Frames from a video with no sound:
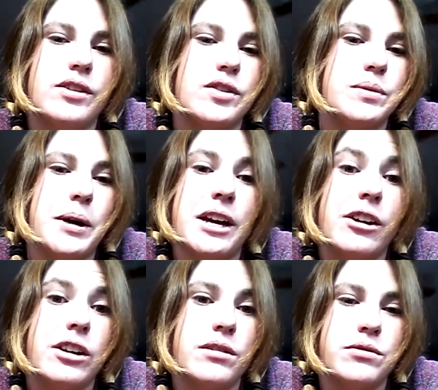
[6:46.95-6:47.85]
This is my
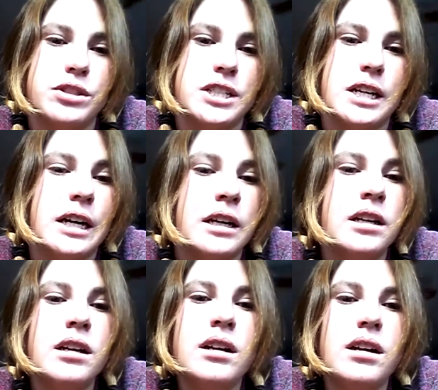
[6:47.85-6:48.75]
area for
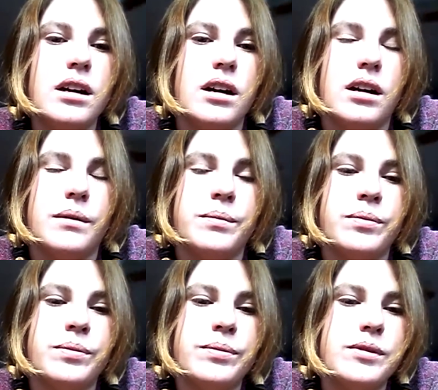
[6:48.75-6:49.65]
tonight.
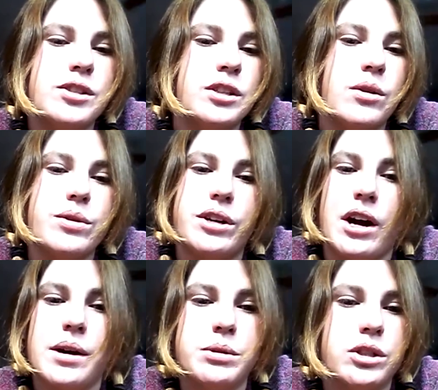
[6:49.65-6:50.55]
So no other
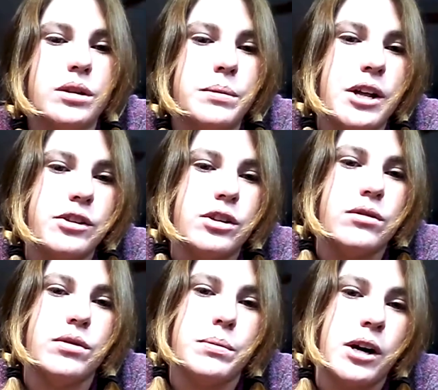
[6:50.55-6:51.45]
cops are going to bother
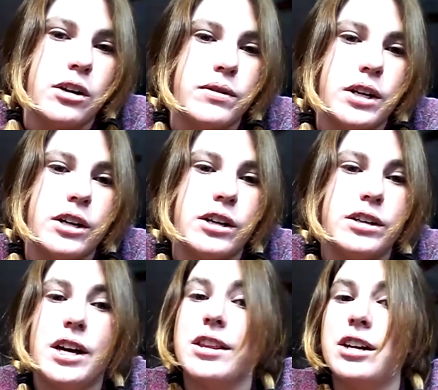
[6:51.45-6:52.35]
you if you park over
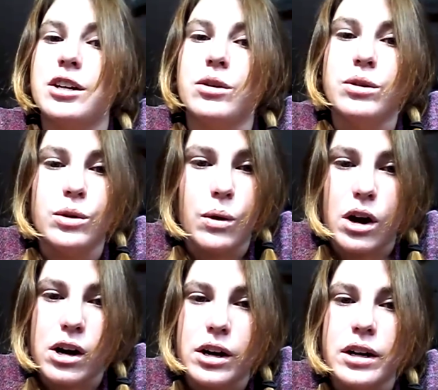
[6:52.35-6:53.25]
here. Now that I know who you
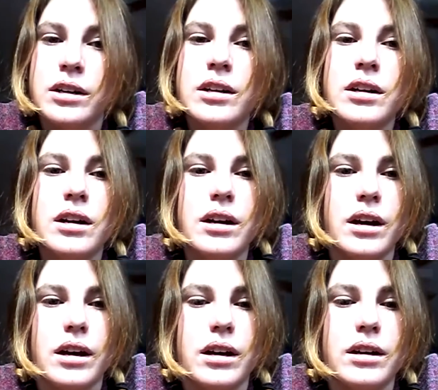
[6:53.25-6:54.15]
are,
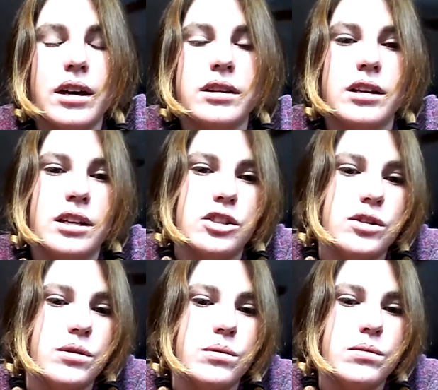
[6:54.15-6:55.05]
and they'll
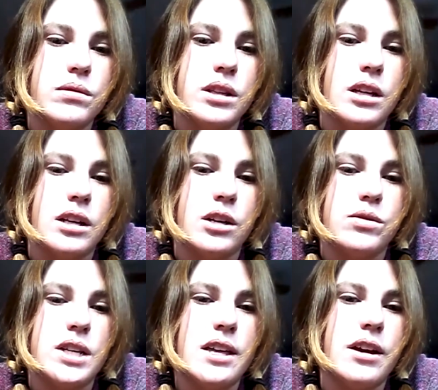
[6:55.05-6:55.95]
let you
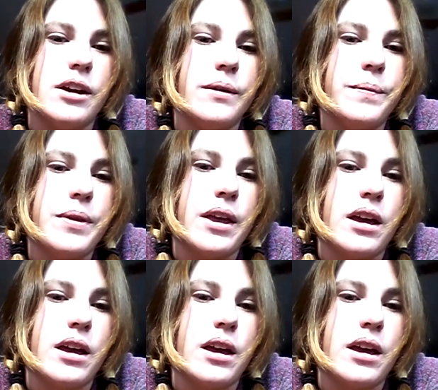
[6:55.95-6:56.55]
stay there.